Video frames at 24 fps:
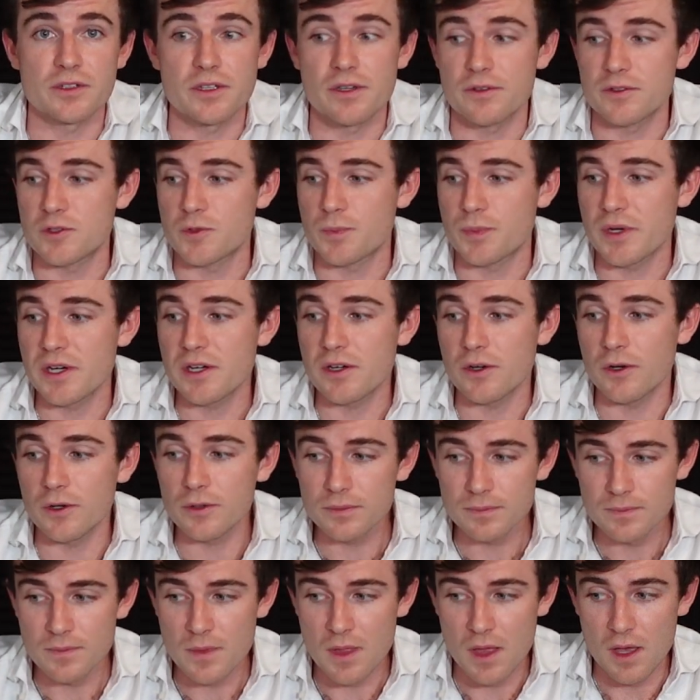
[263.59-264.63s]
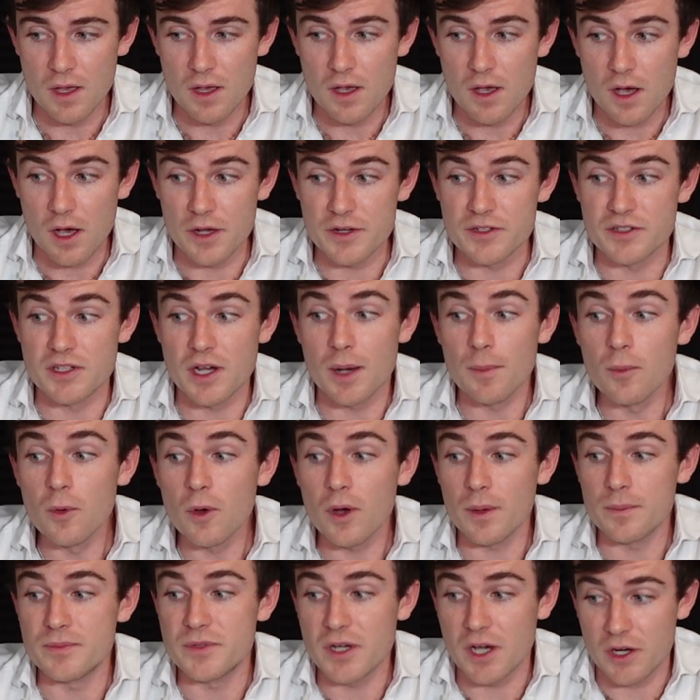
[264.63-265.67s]
Leo Sprinkle, a
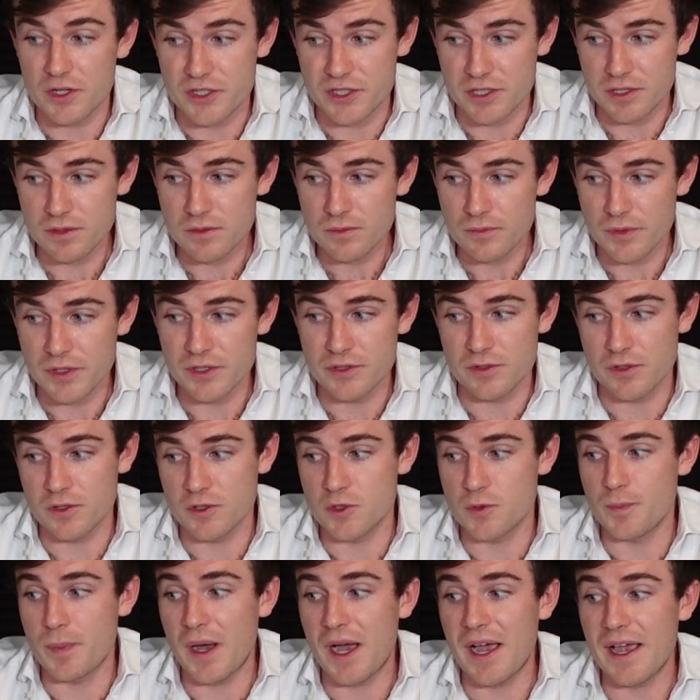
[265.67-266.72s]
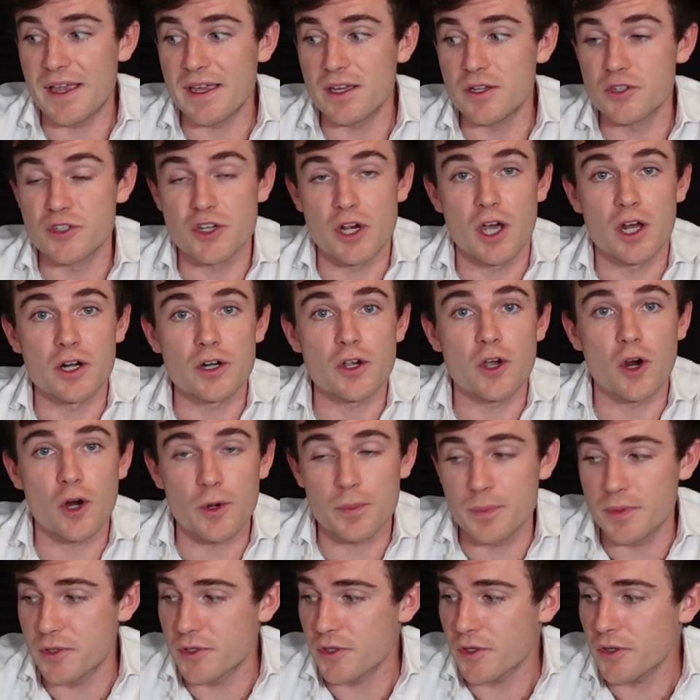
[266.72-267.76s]
double abduction researched by John
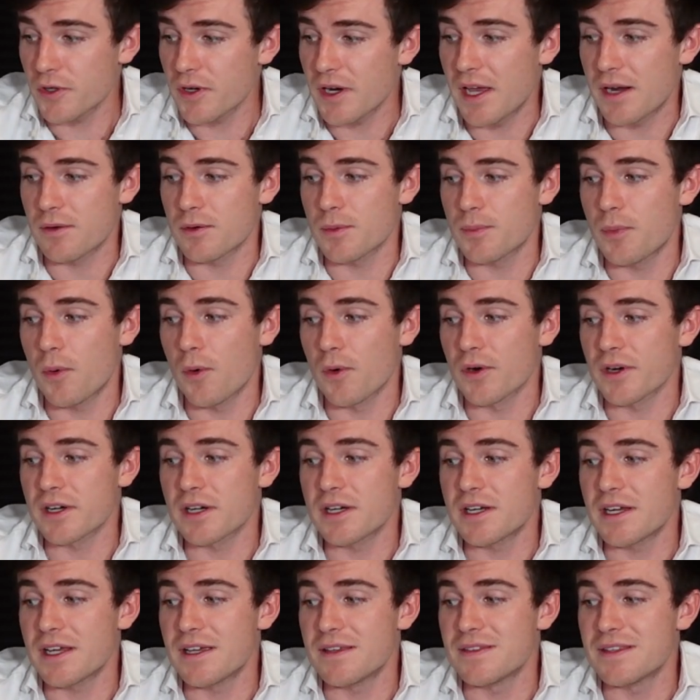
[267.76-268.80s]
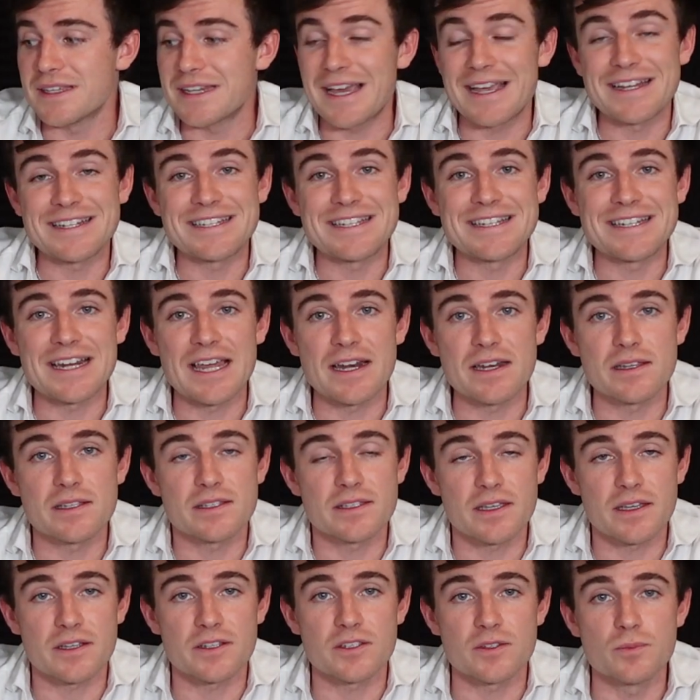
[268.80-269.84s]
Carpenter and reported in the
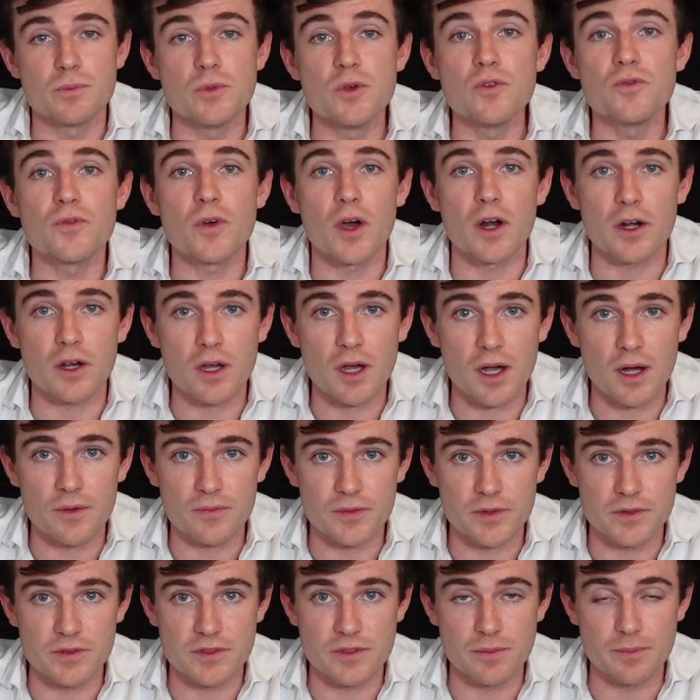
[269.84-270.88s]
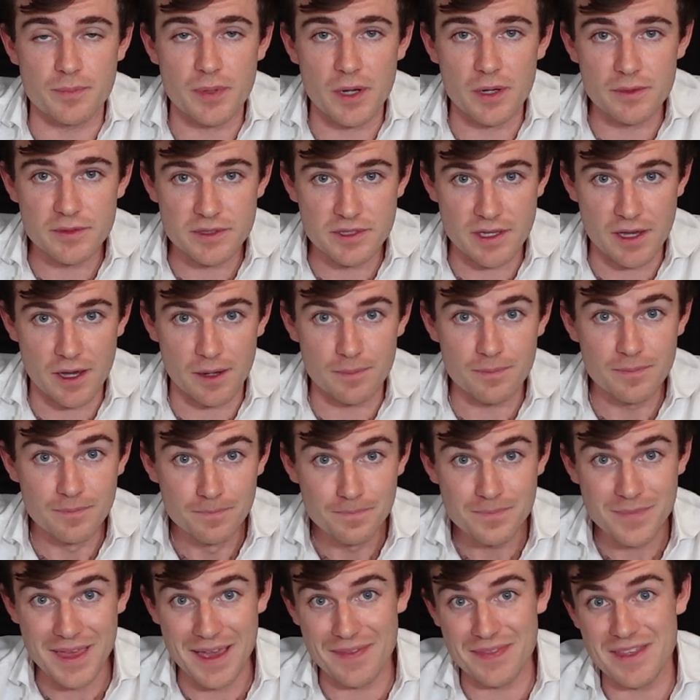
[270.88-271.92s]
1996 MUFON Conference Symposium,
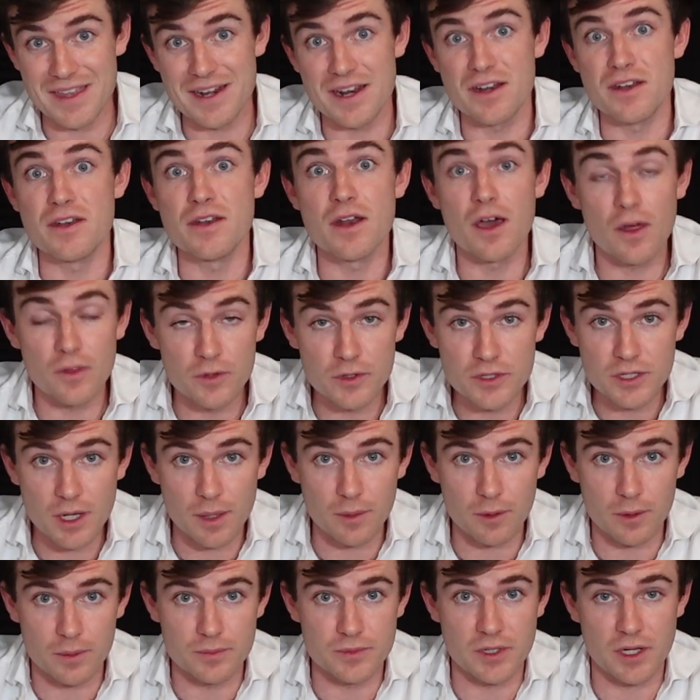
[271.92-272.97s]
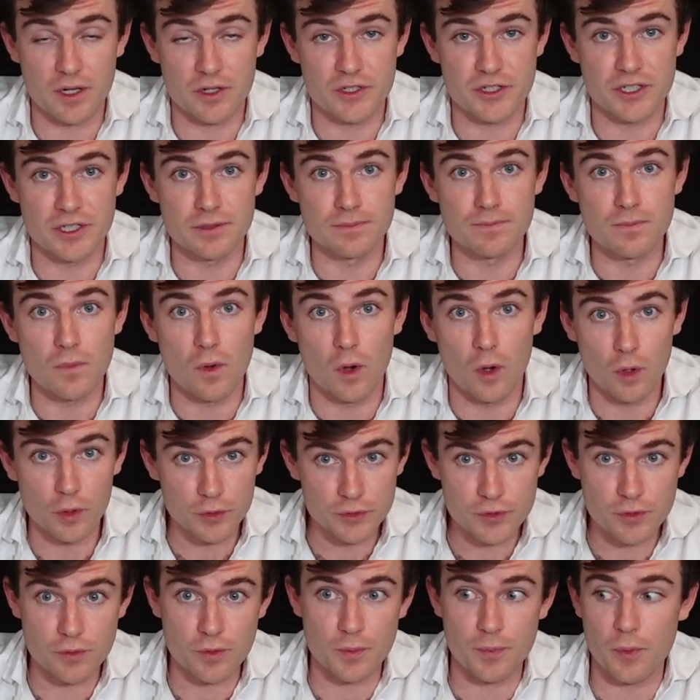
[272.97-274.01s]
and then another double abduction
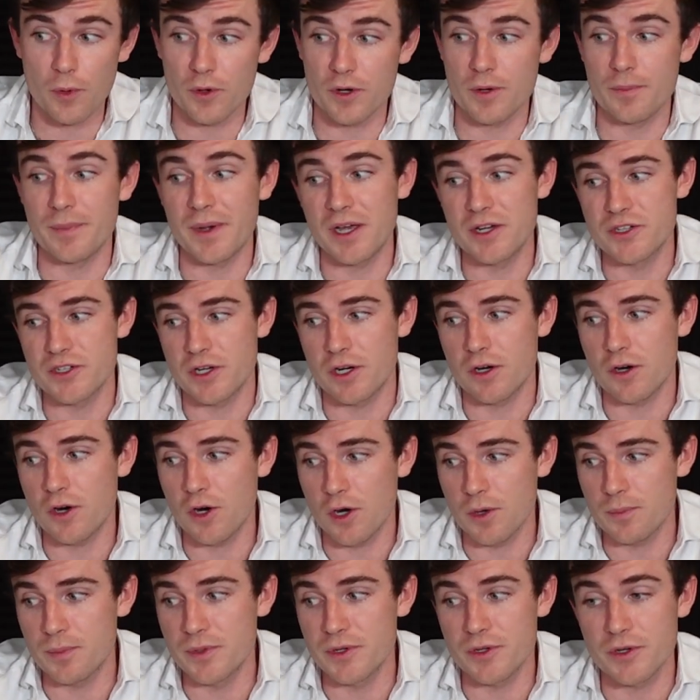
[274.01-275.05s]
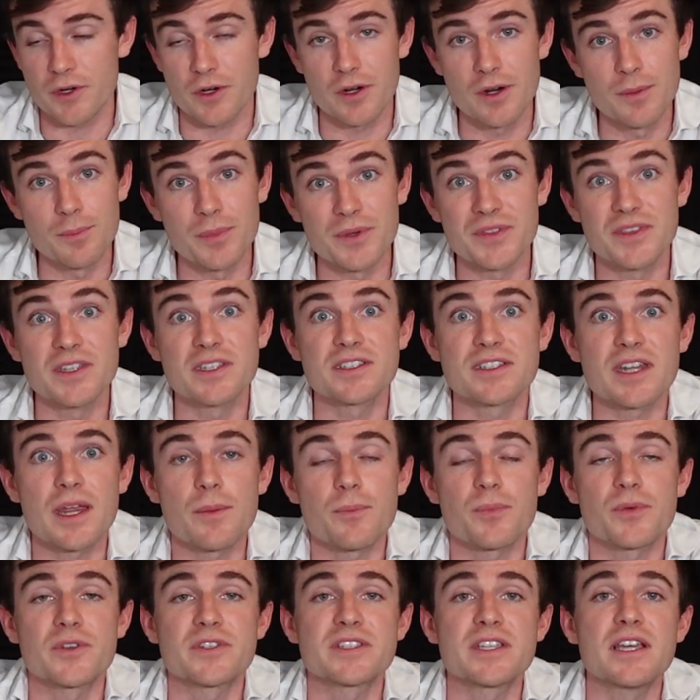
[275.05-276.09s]
also reported by John Carpenter, but this
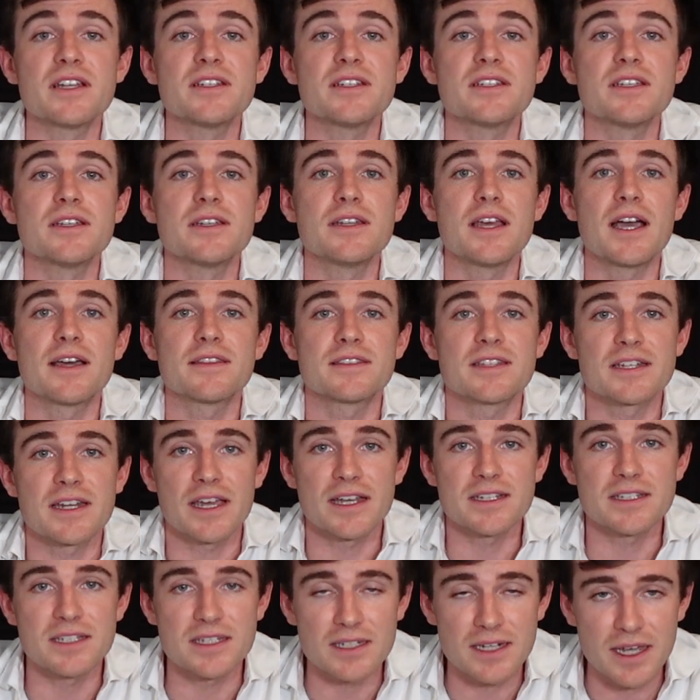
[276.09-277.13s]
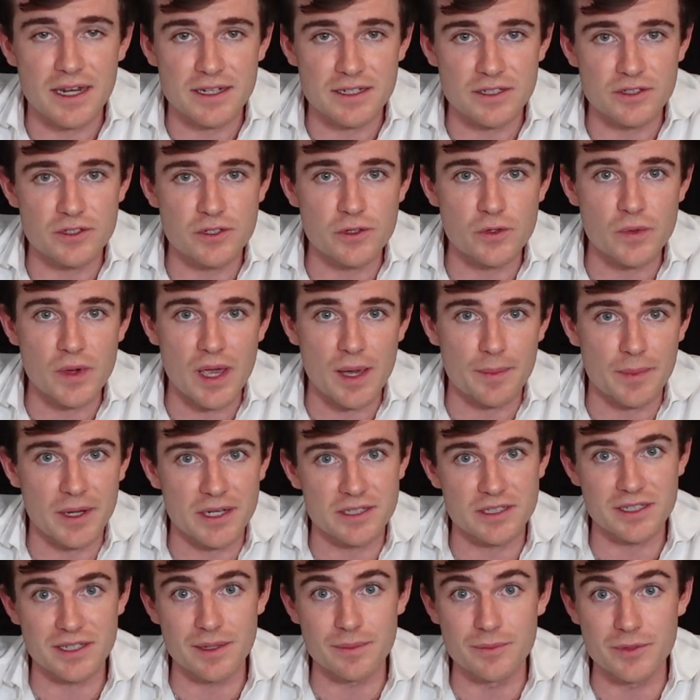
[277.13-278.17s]
time presented at the 1992
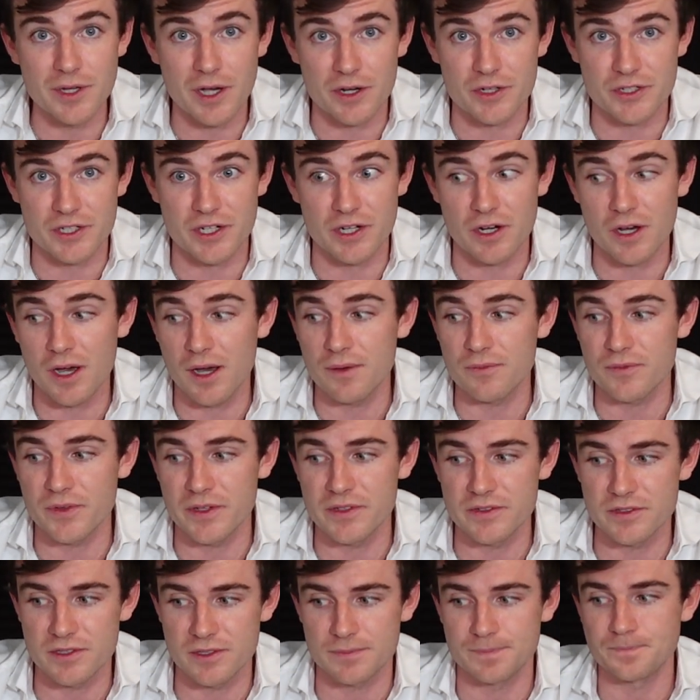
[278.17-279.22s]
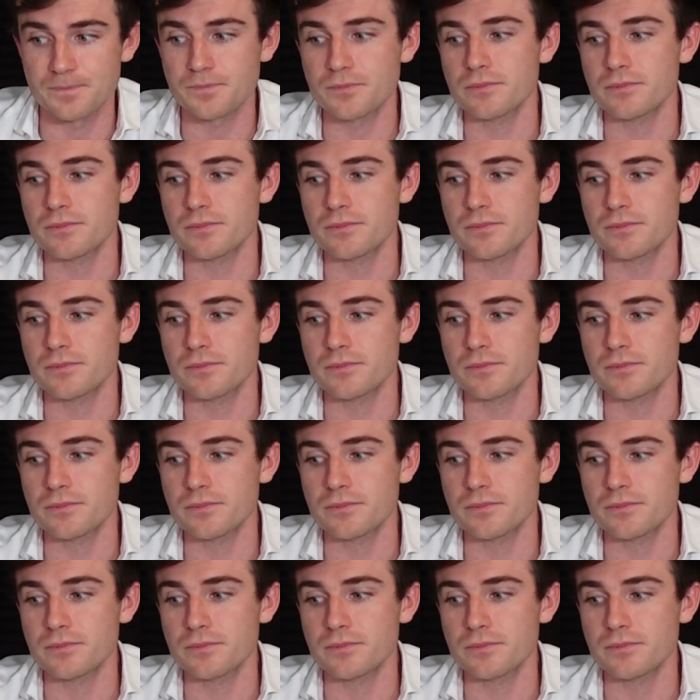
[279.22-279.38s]
MIT Abduction Conference.